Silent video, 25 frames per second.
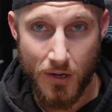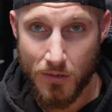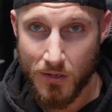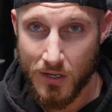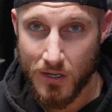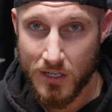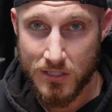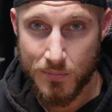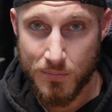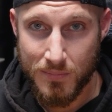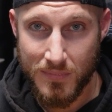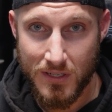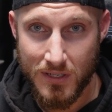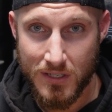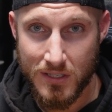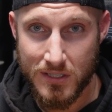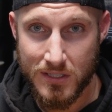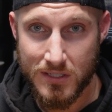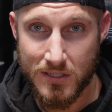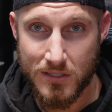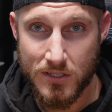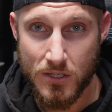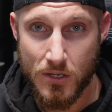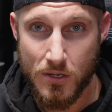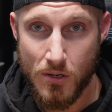
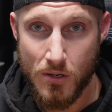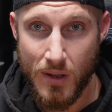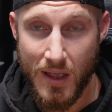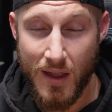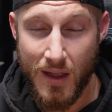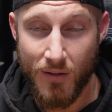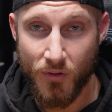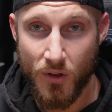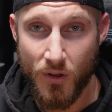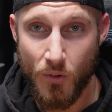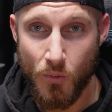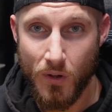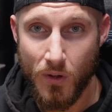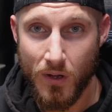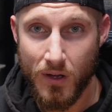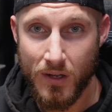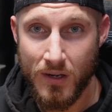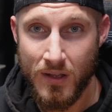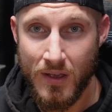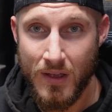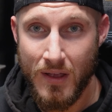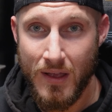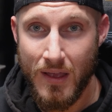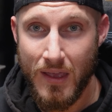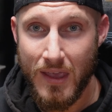Christmas to
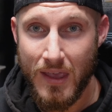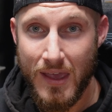everyone,